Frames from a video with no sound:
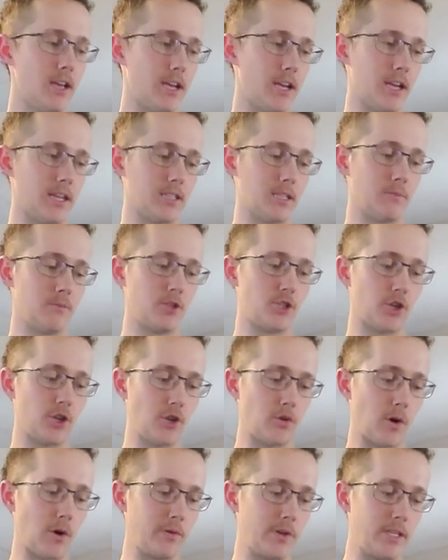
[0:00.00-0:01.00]
and let me show
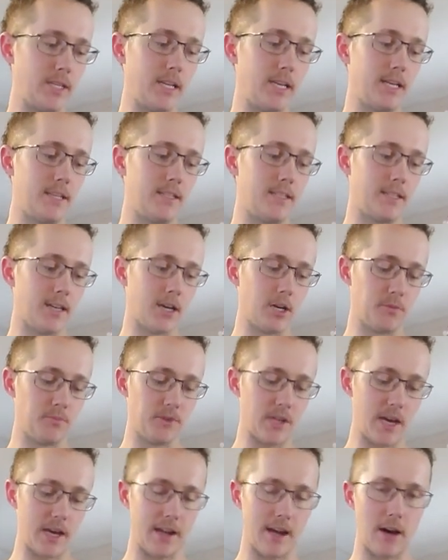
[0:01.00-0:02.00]
you what we did to help
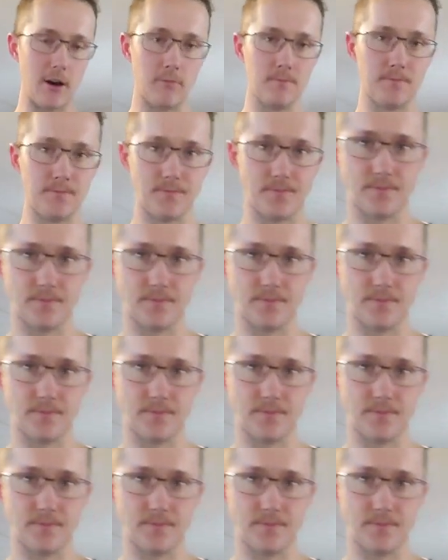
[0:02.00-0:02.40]
that out.